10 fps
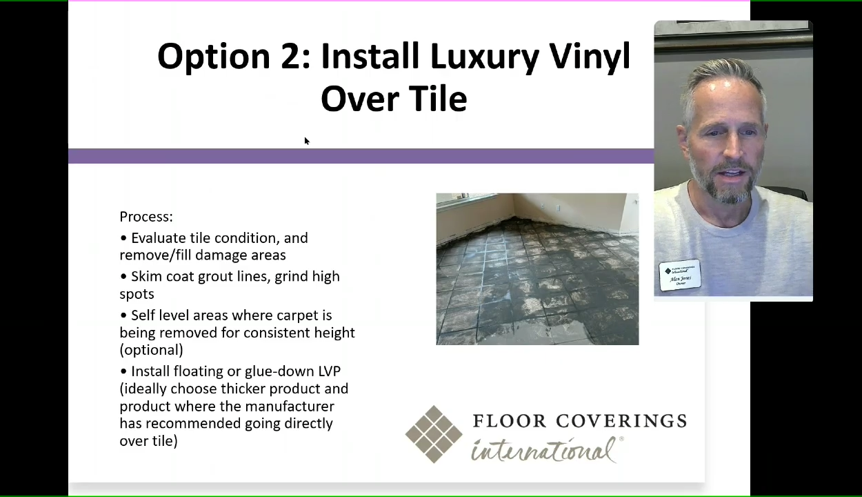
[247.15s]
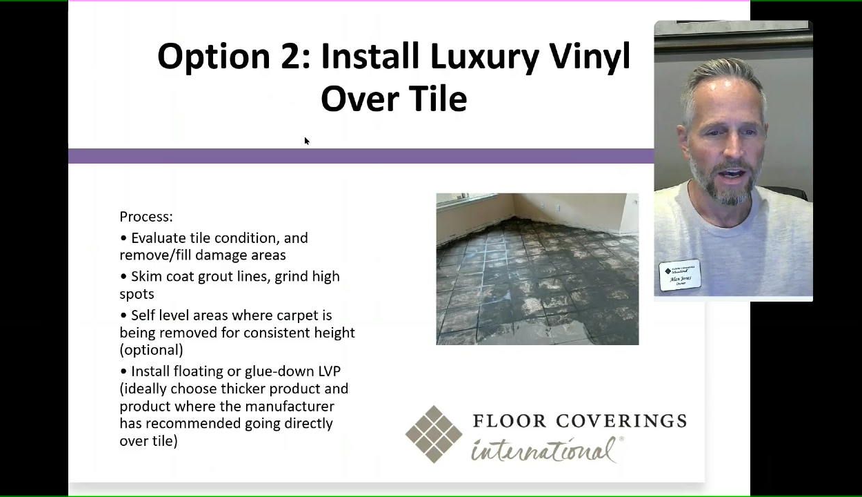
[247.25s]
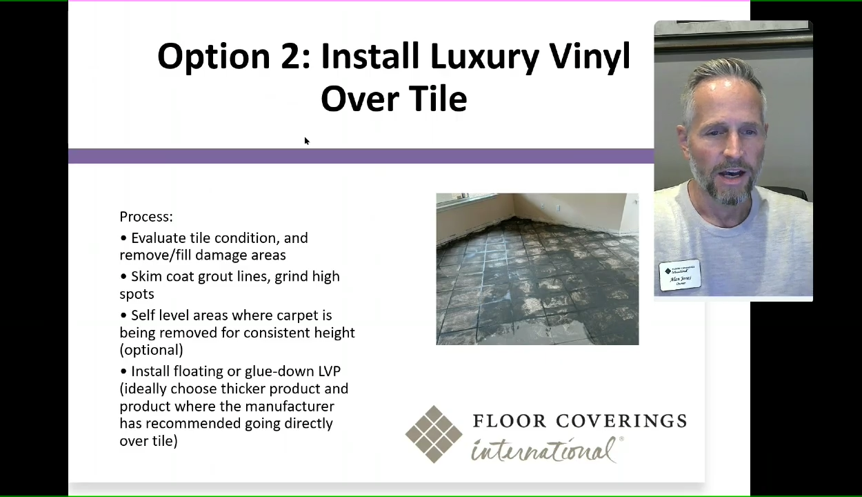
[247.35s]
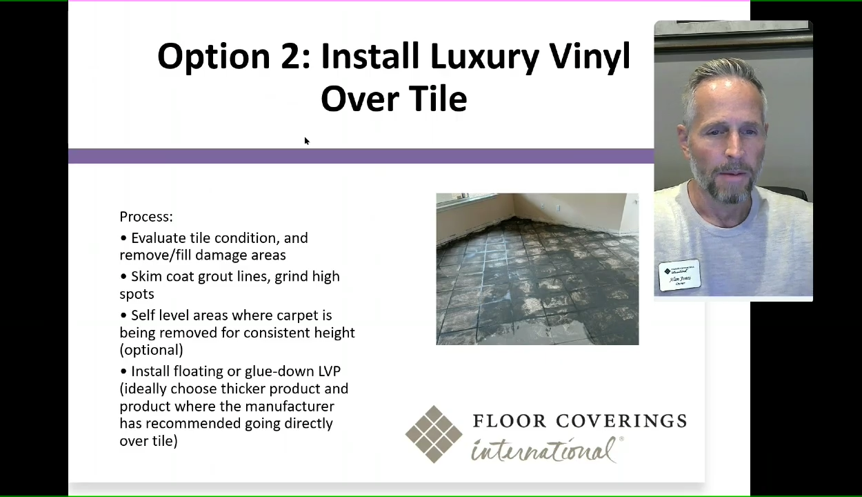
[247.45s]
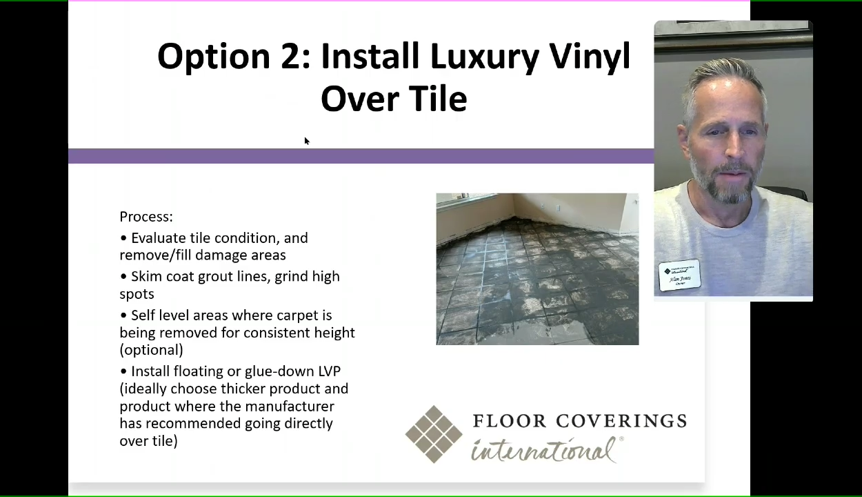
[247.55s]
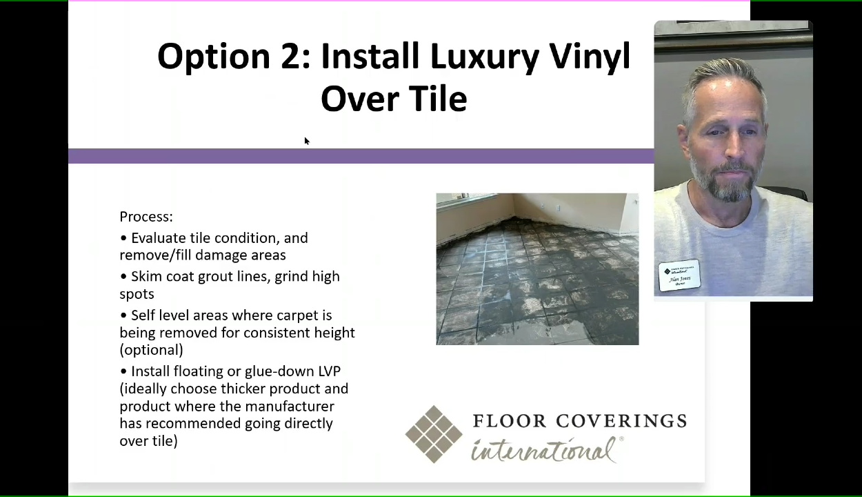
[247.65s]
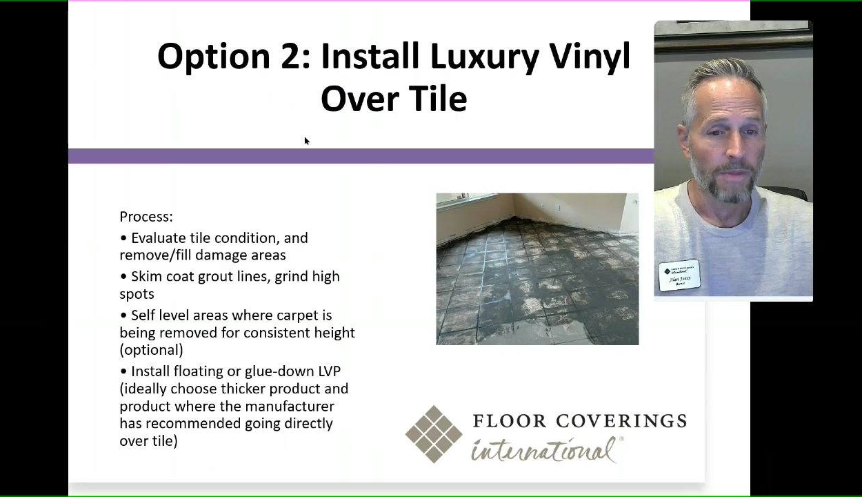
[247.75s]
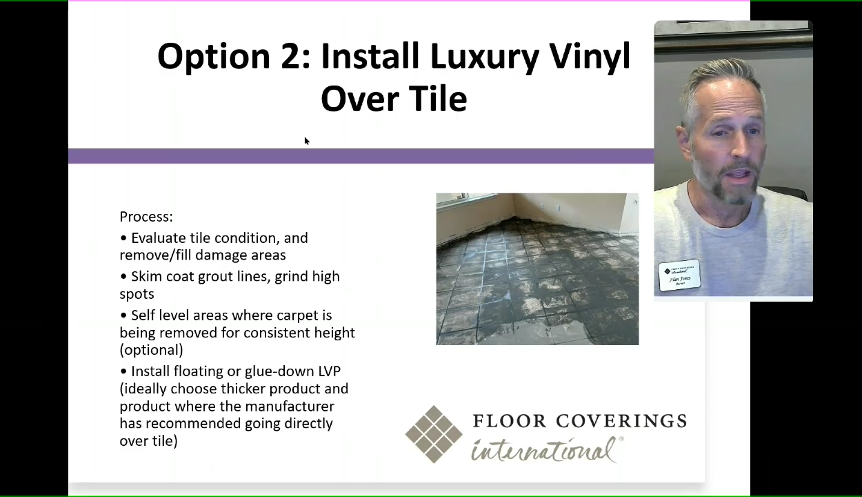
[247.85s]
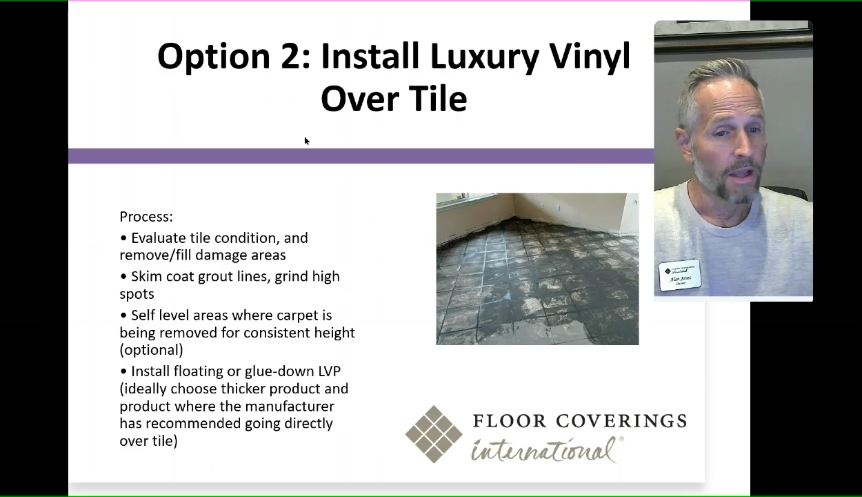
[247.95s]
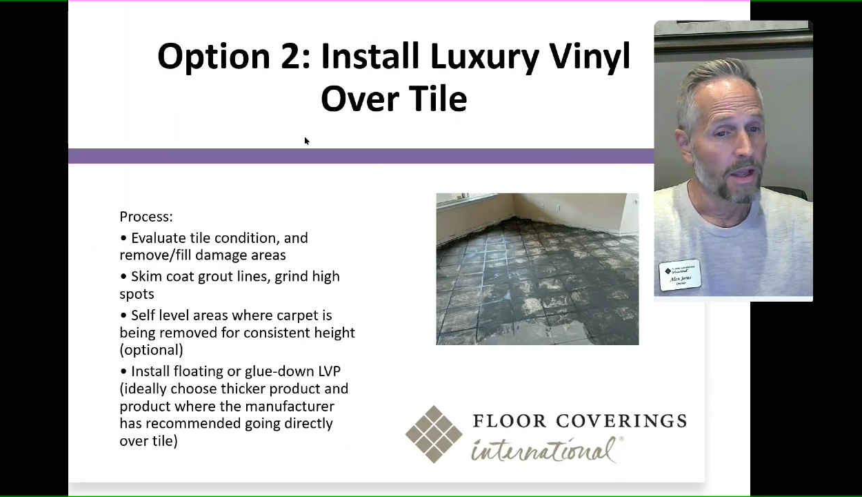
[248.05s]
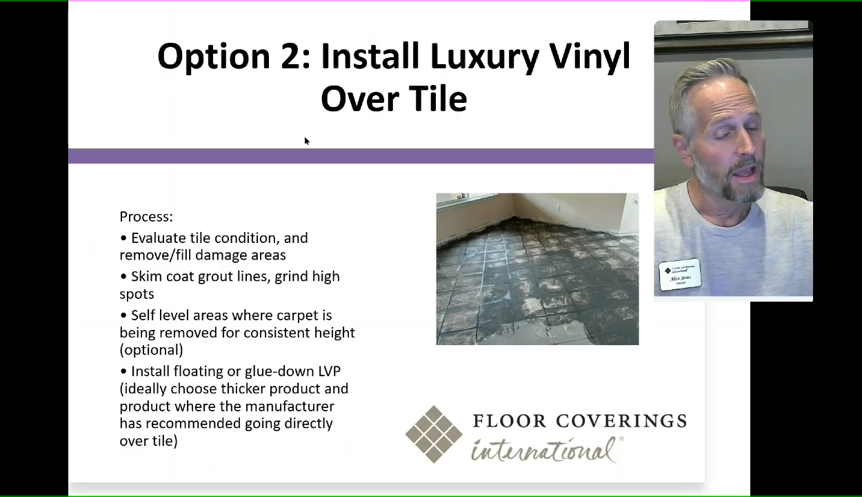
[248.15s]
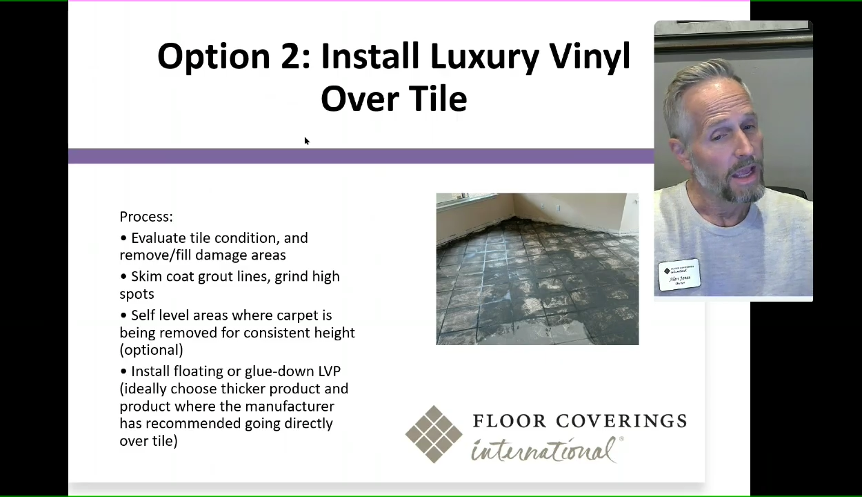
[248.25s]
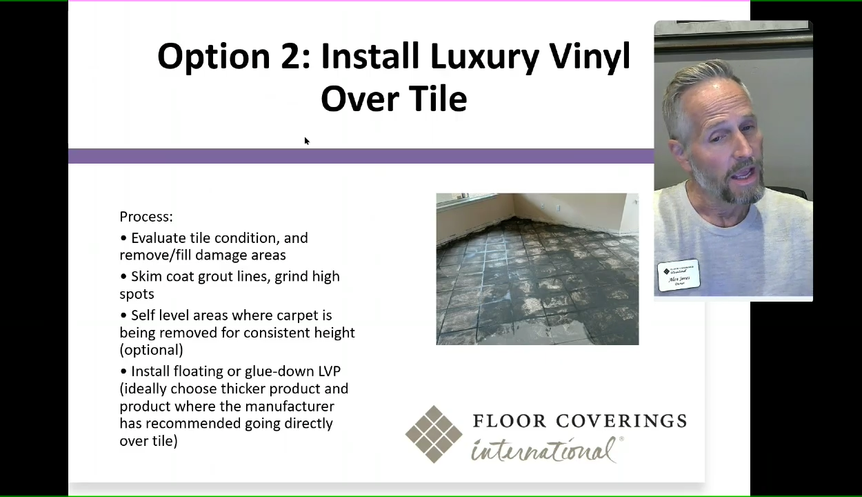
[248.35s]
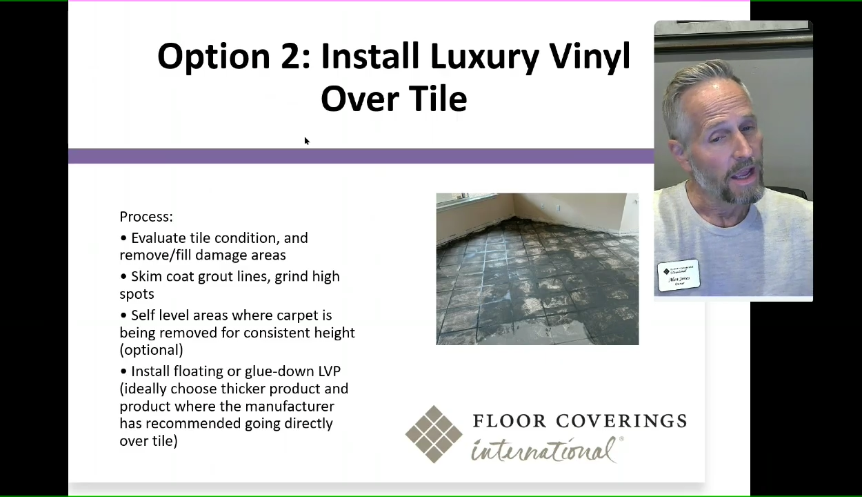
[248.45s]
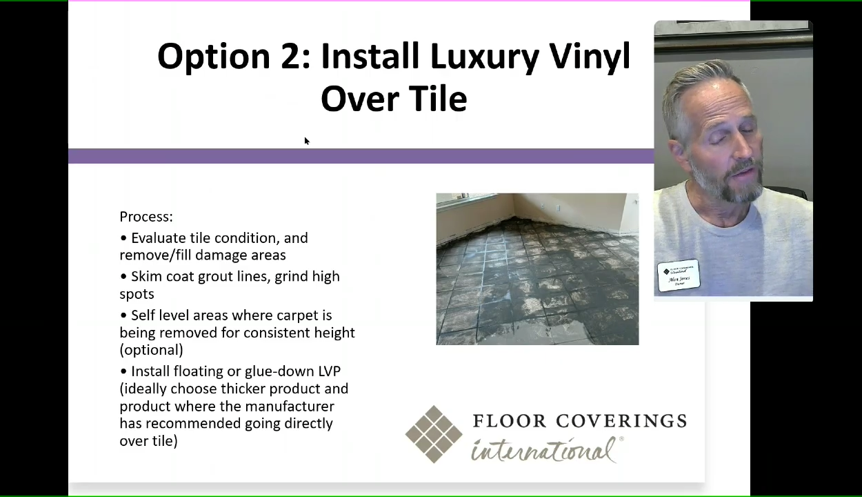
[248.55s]
Um,
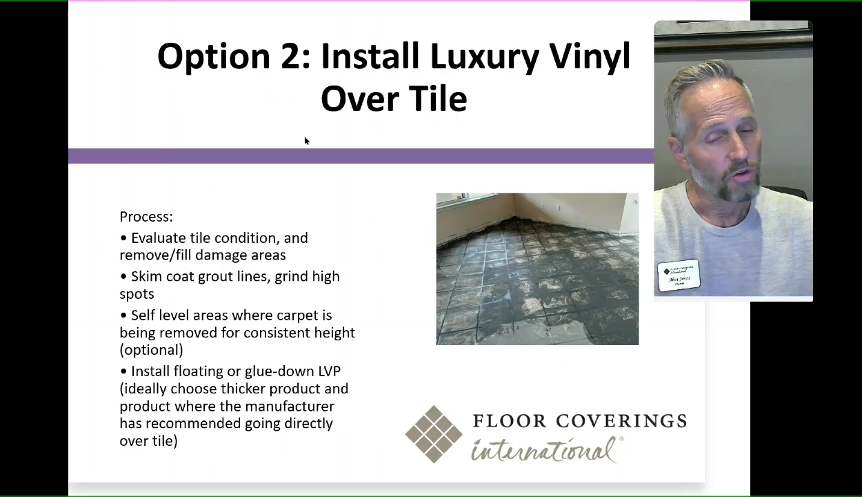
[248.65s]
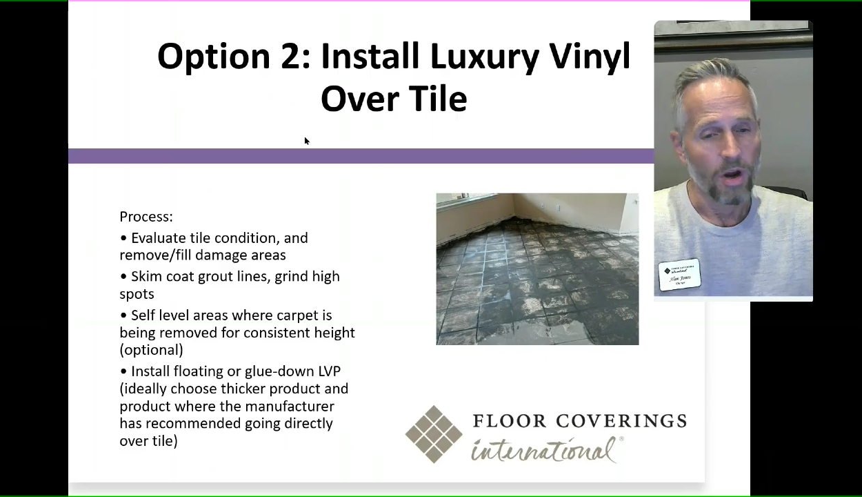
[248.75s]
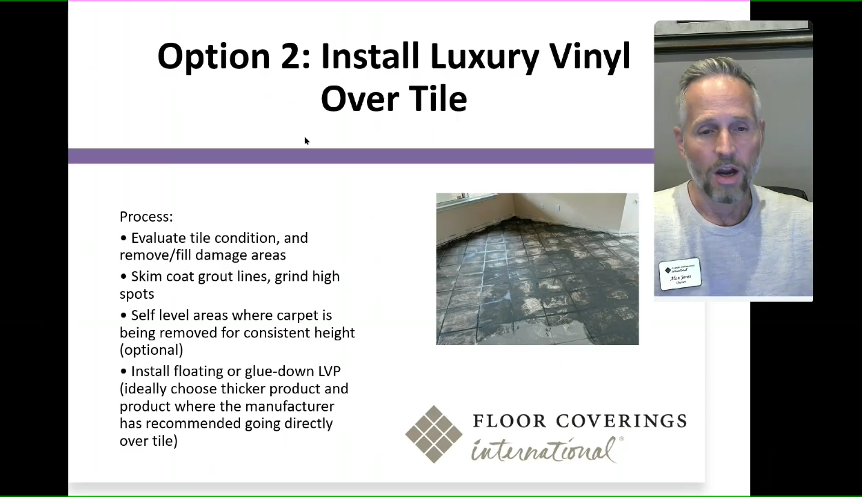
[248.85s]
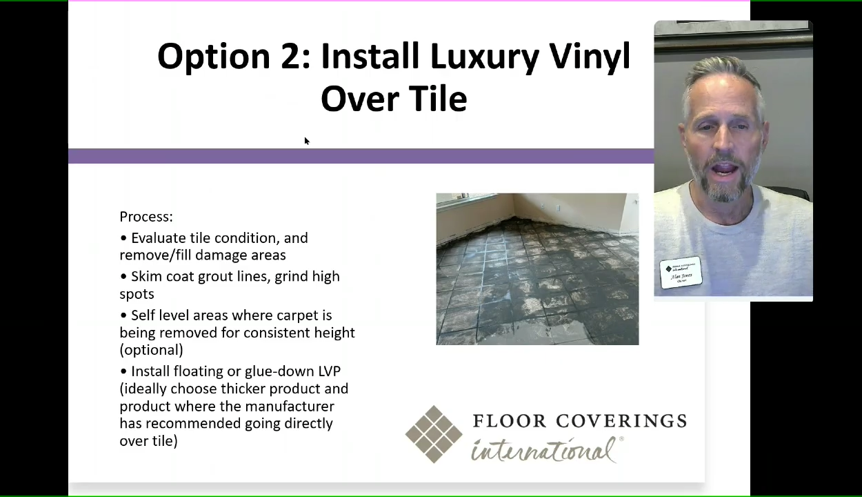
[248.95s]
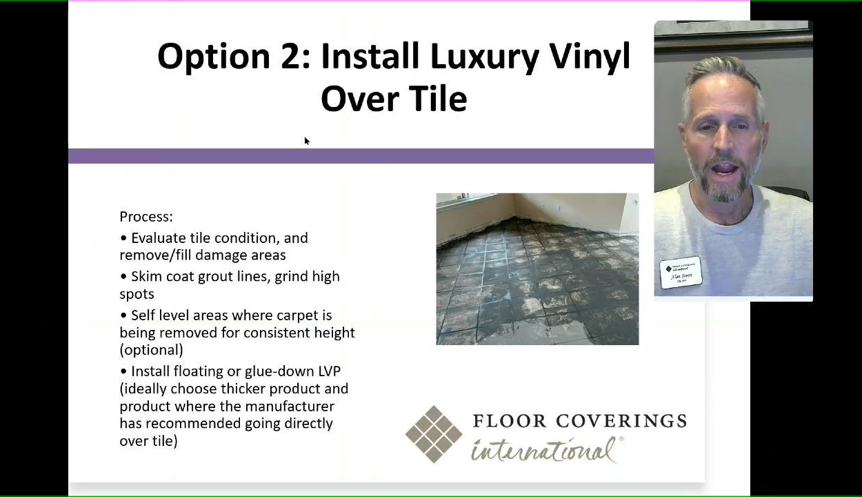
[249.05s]
if there are